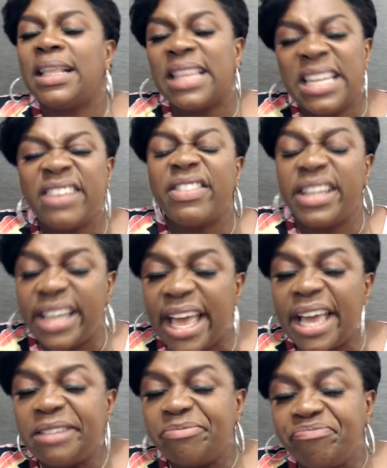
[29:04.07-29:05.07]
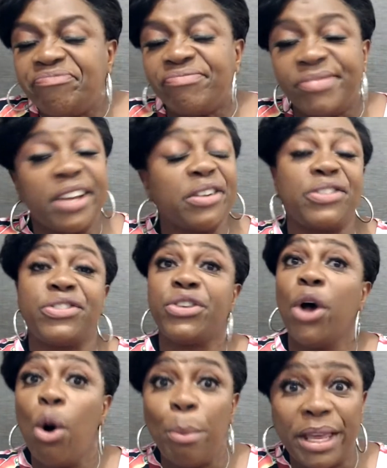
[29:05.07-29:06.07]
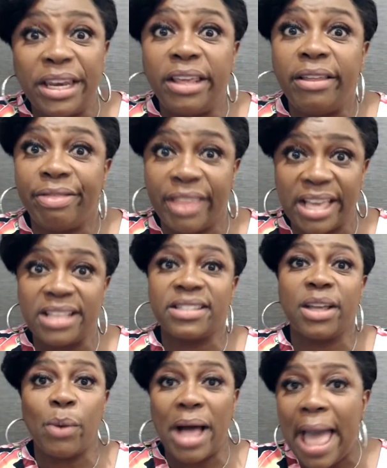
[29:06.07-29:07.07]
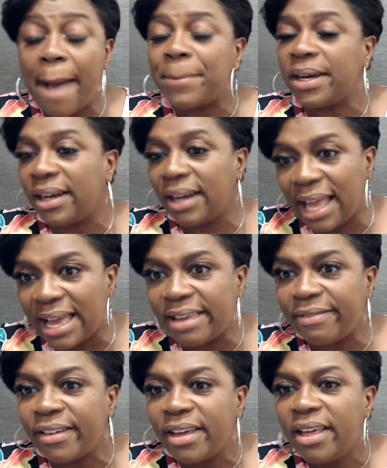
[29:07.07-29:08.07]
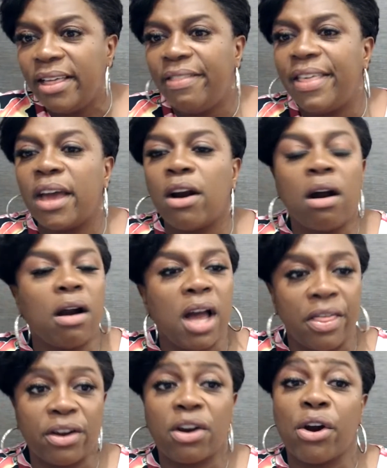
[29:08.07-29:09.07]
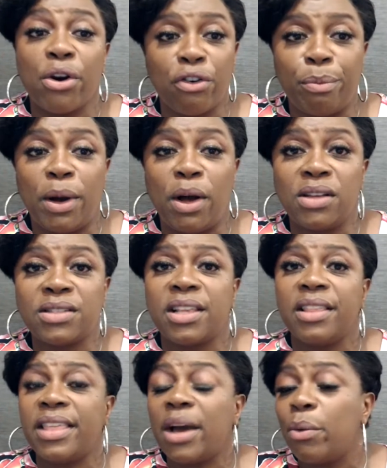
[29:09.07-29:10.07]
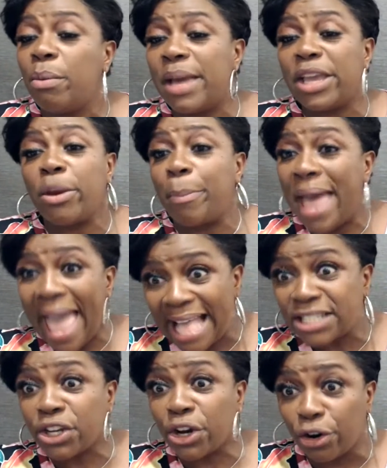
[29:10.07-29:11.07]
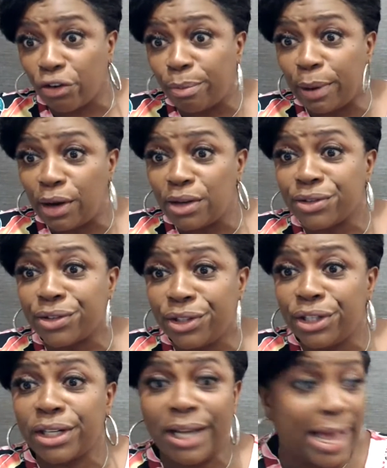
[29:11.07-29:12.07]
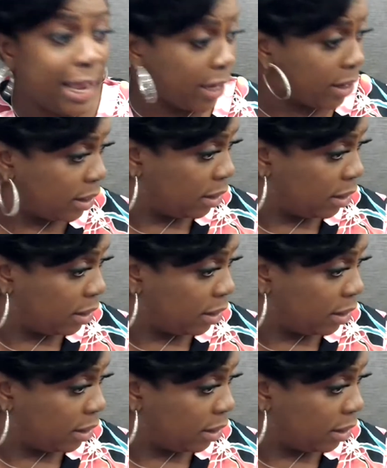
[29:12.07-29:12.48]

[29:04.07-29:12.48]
at the end of the day, There are so many things that will happen in life that are other curveballs that will make your past curveballs look like